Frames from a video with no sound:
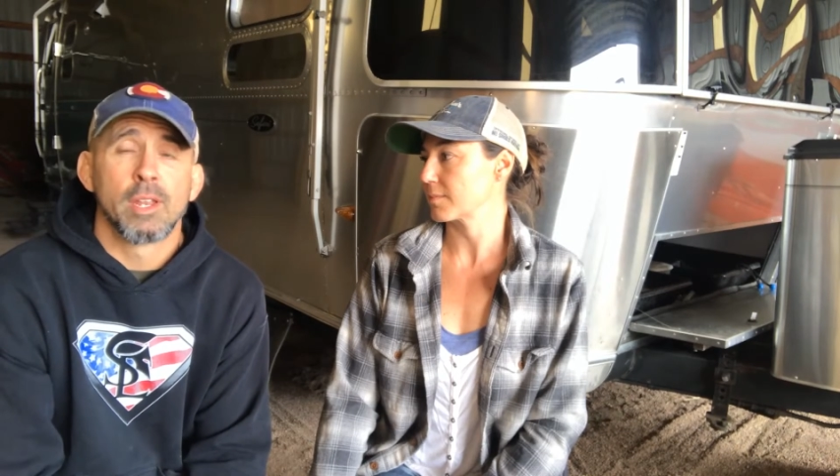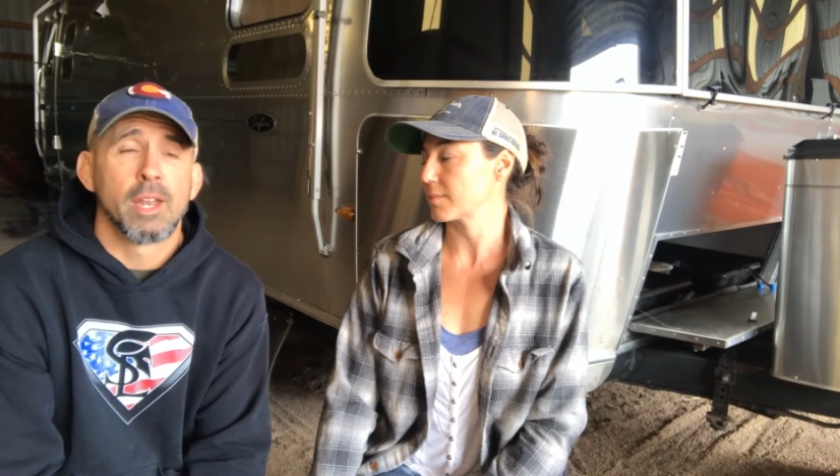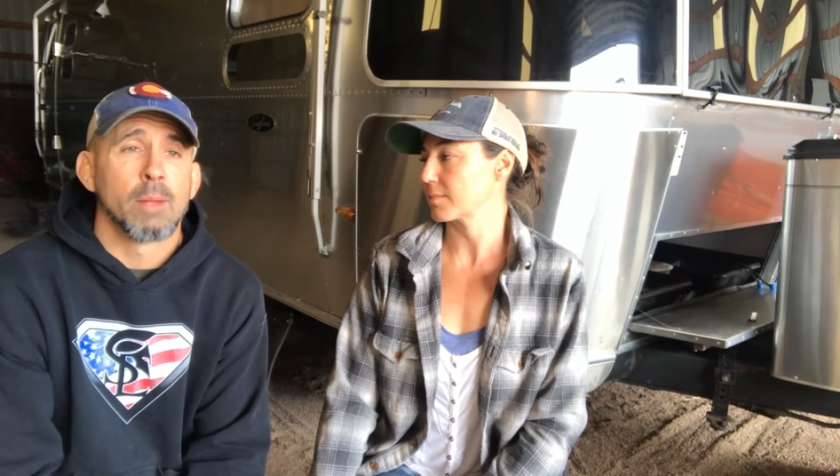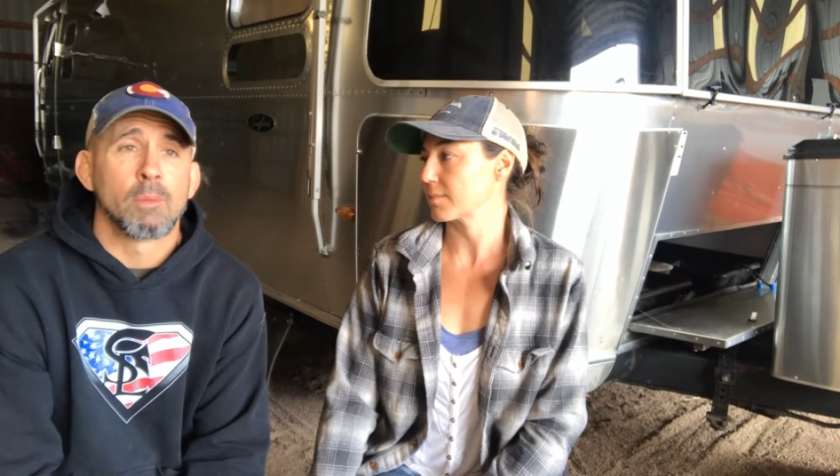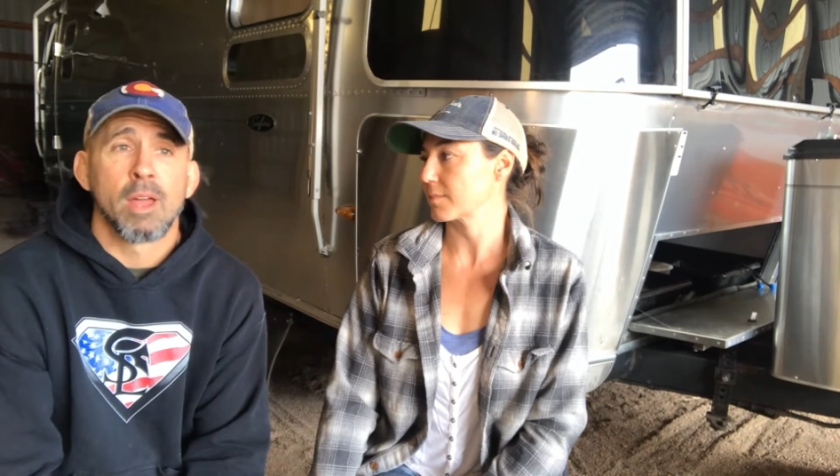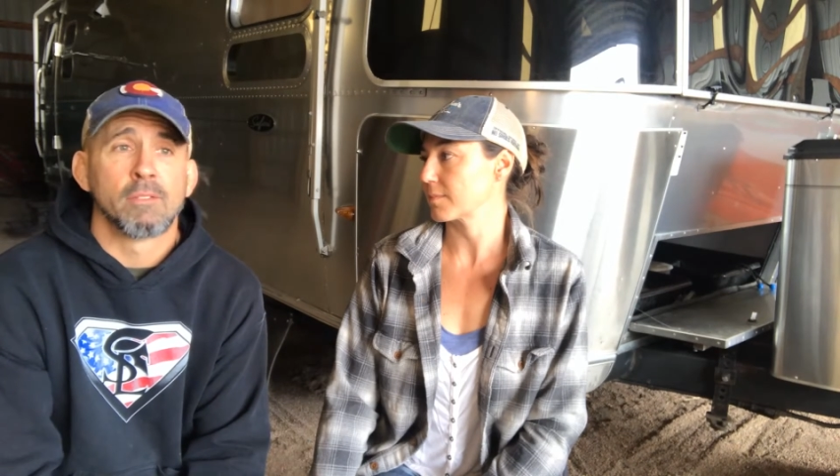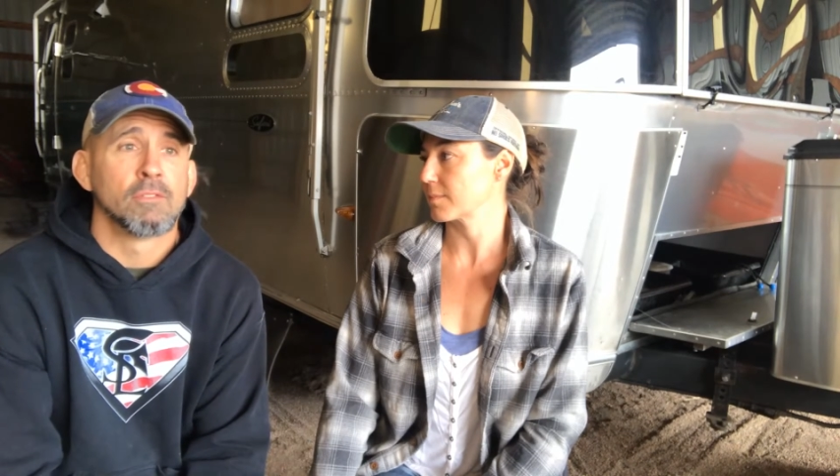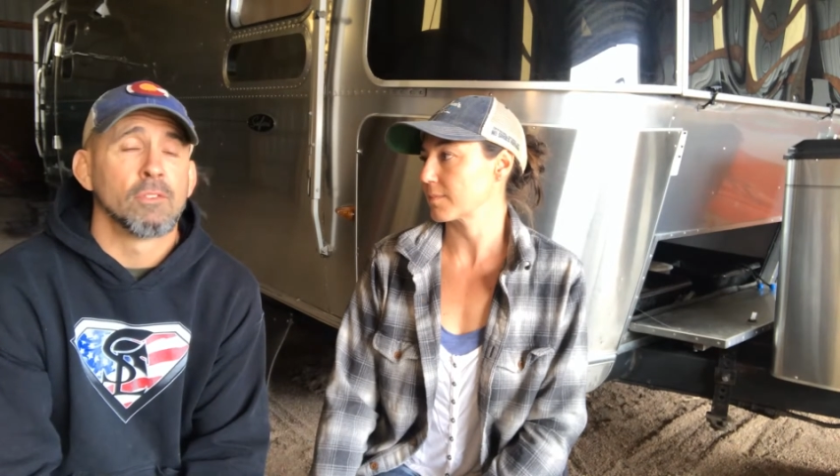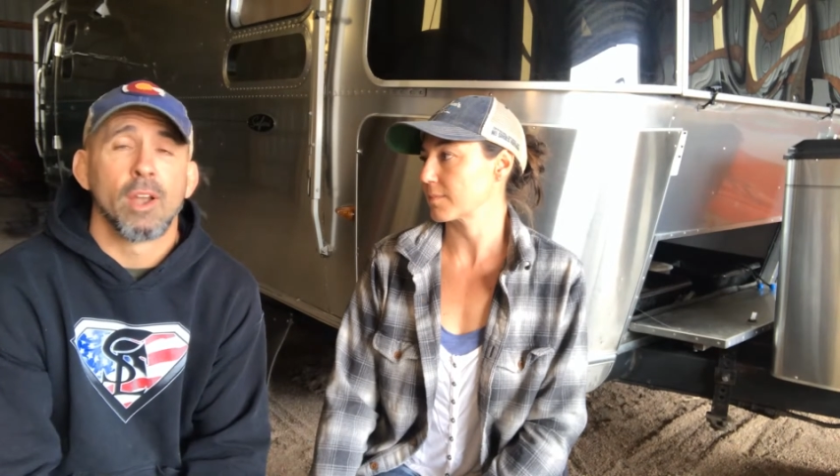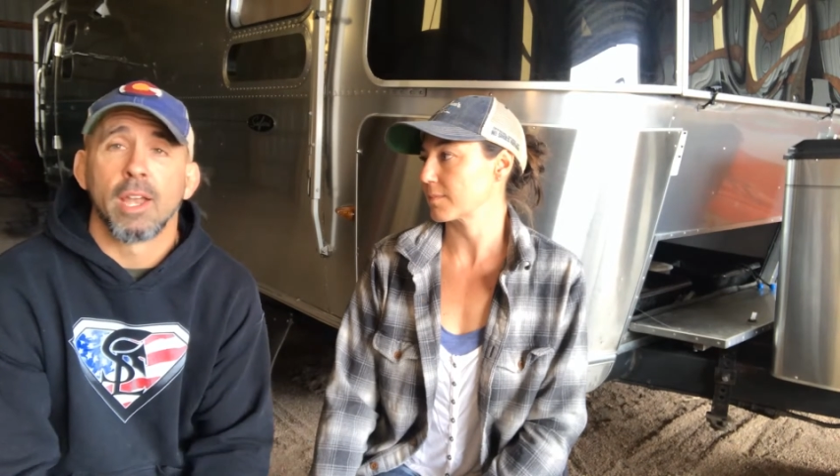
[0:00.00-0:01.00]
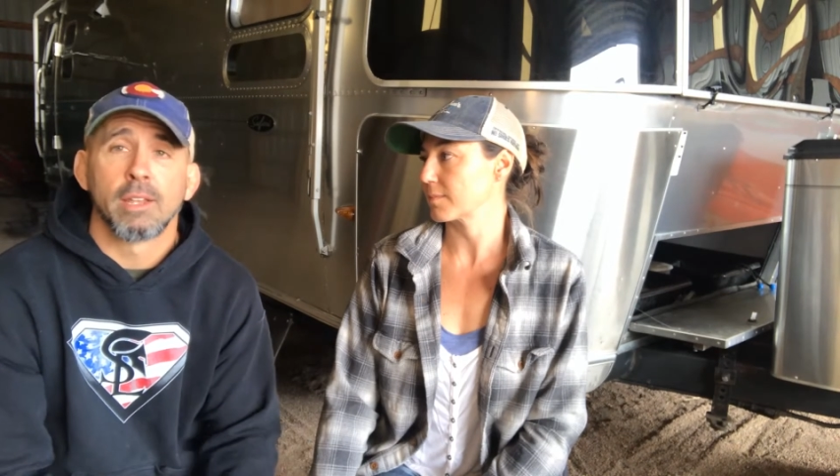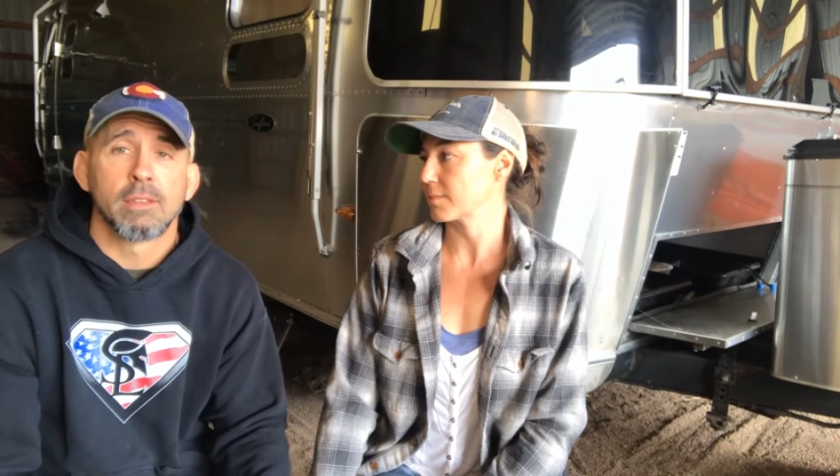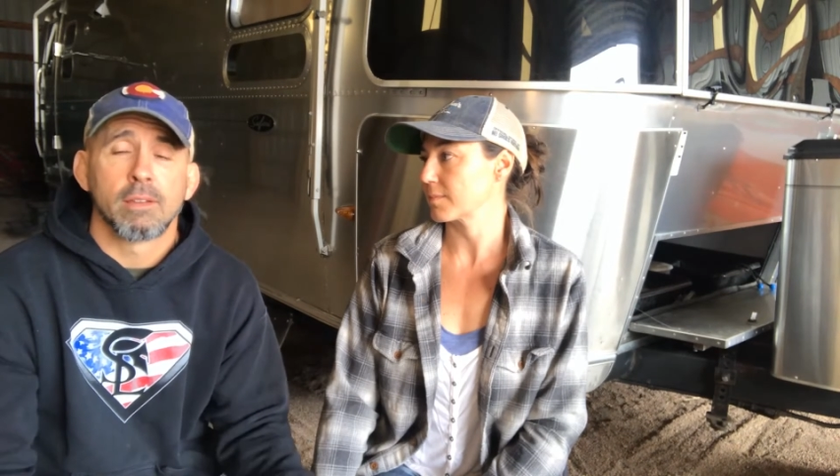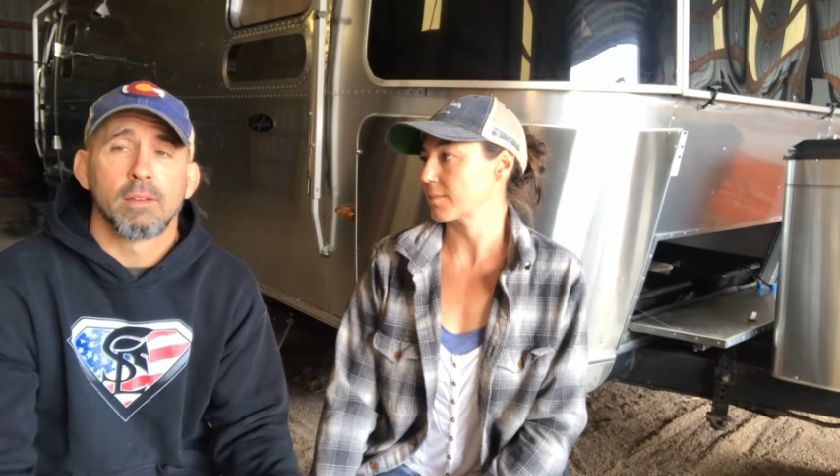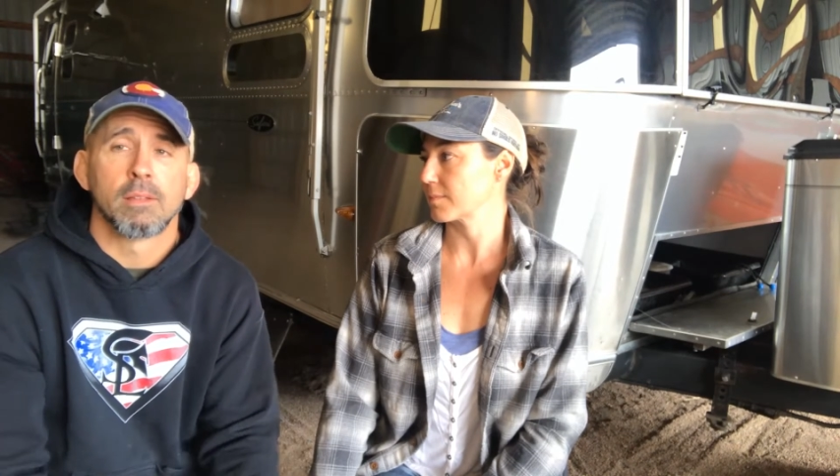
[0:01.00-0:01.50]
and I'm not afraid
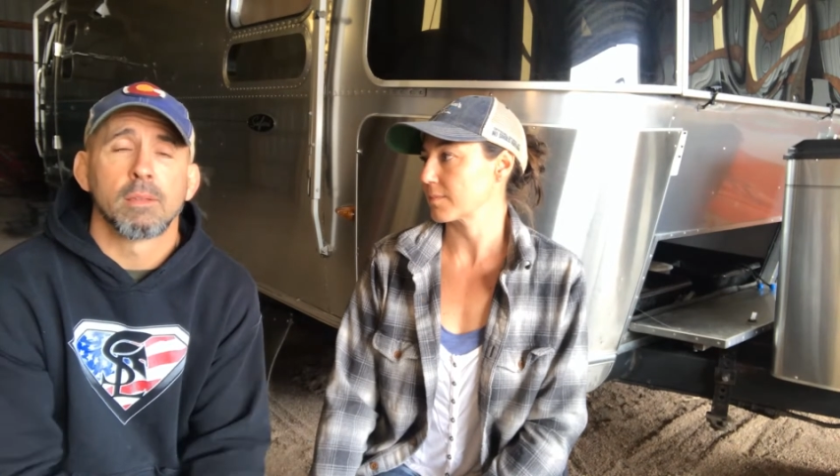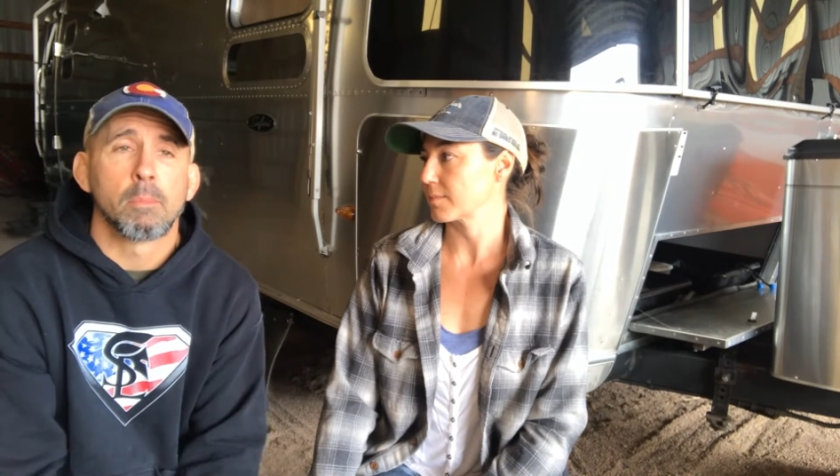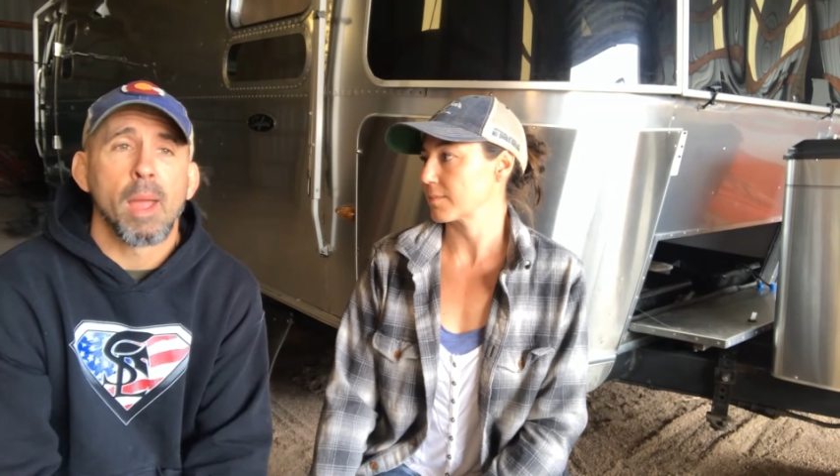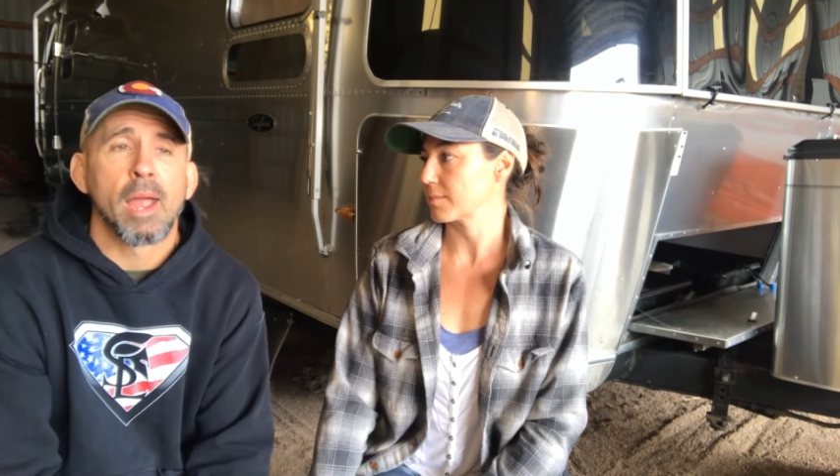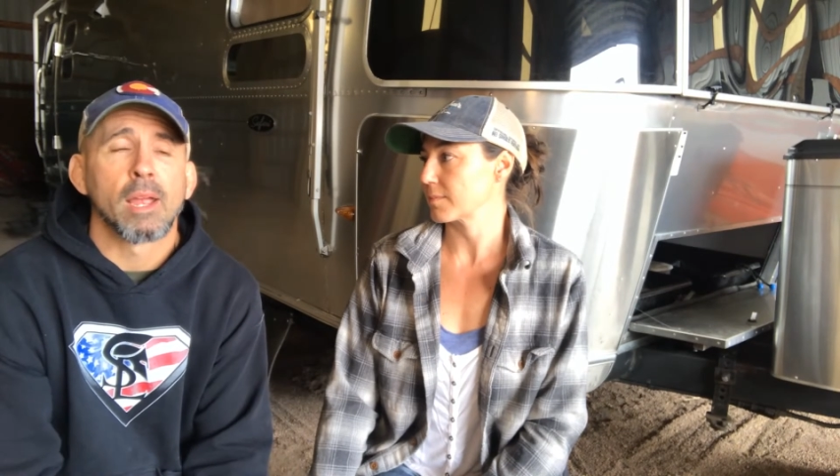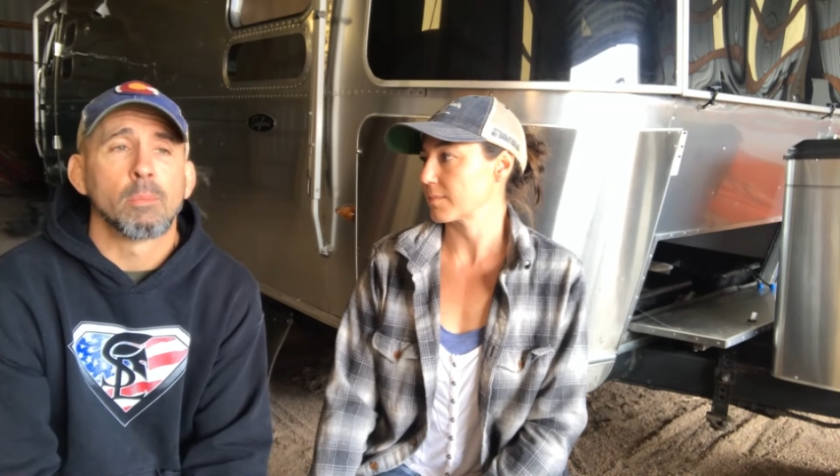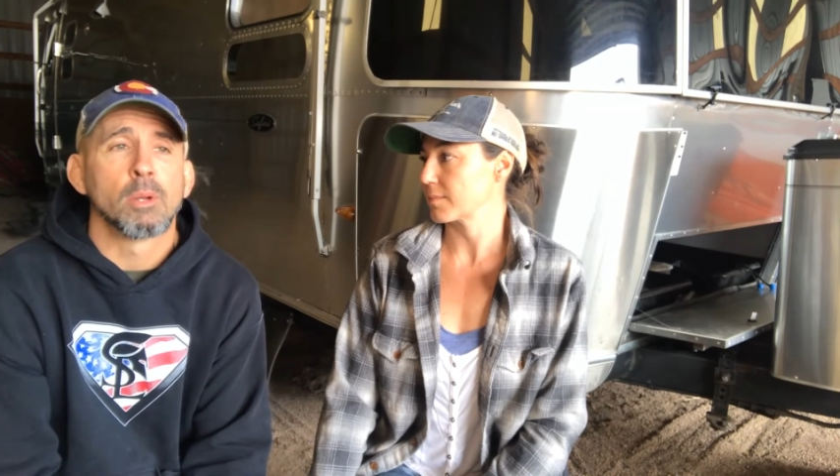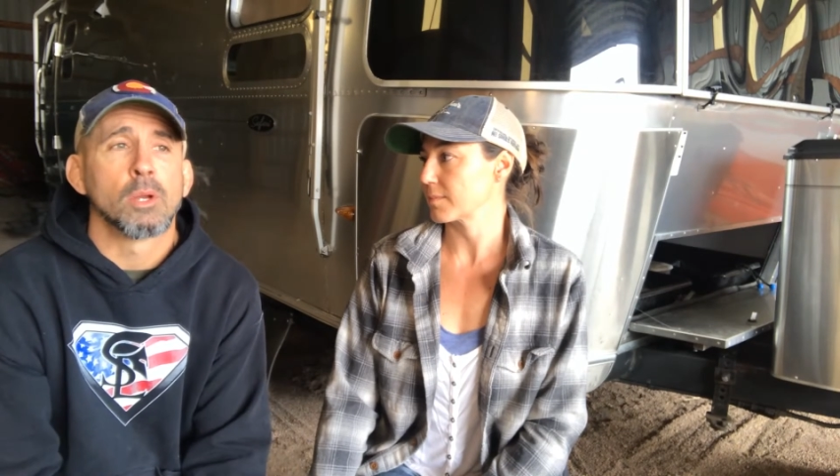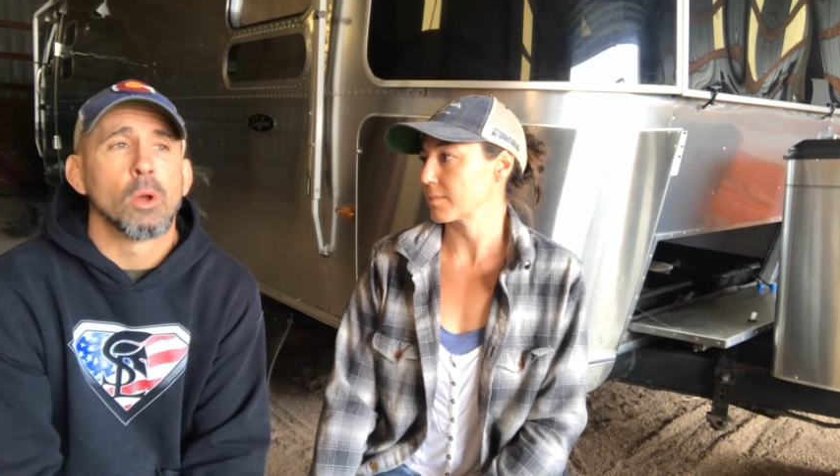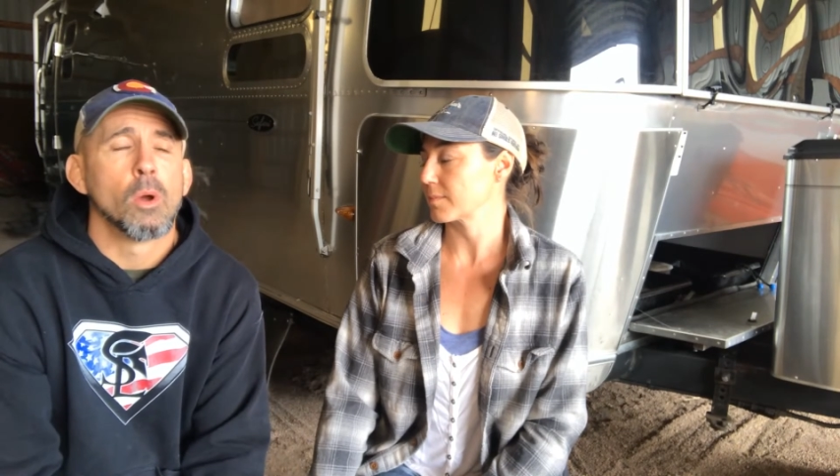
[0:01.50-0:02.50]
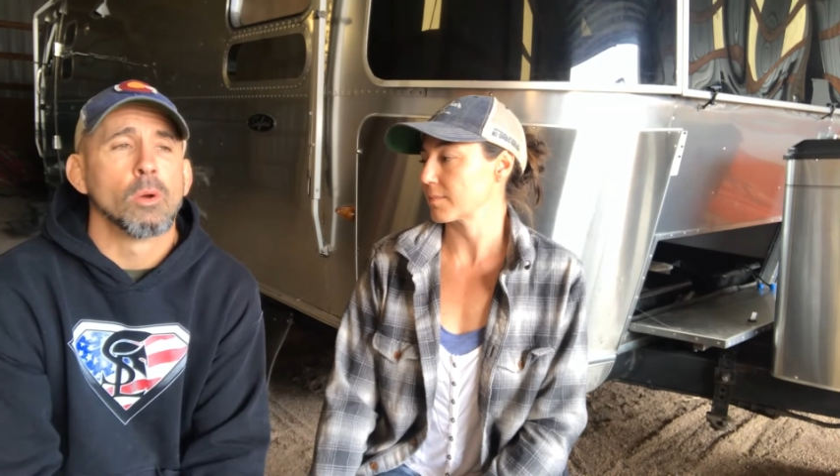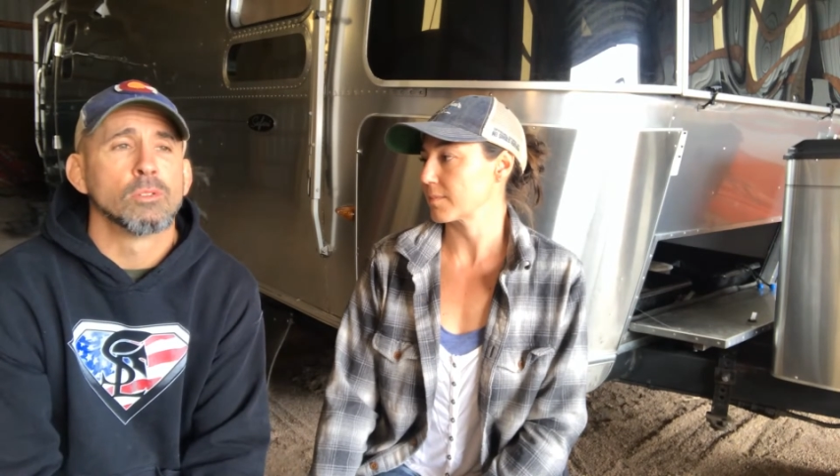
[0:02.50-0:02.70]
to pack up and go.